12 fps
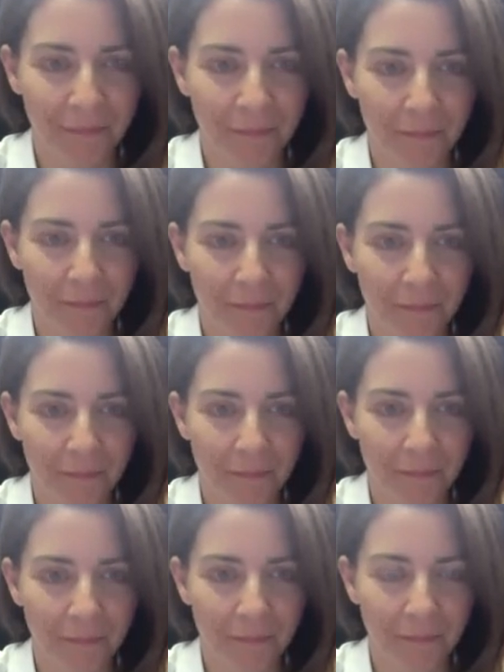
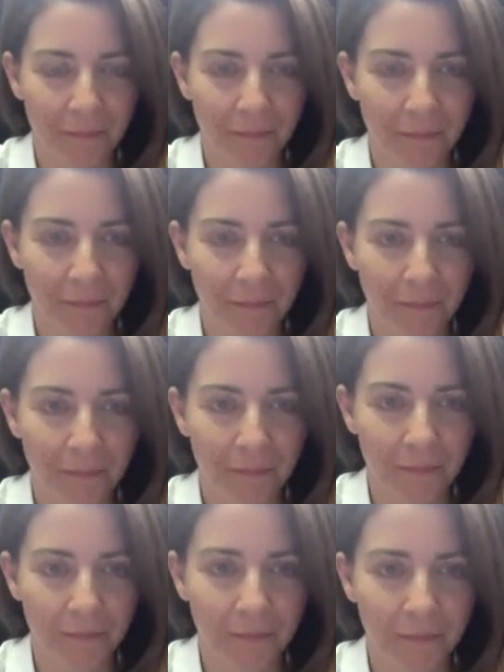
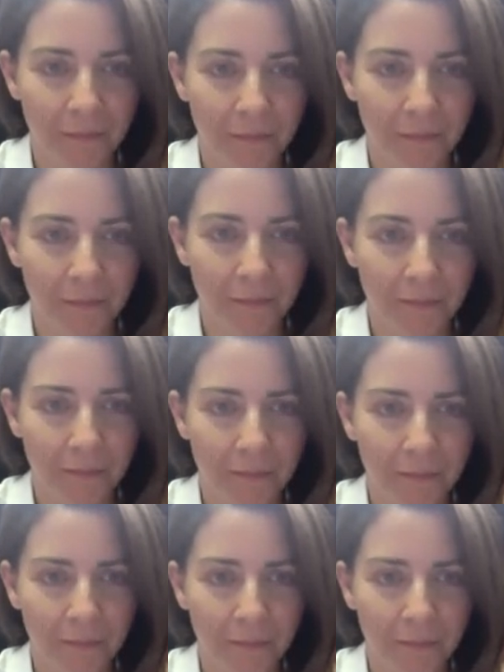(not speaking)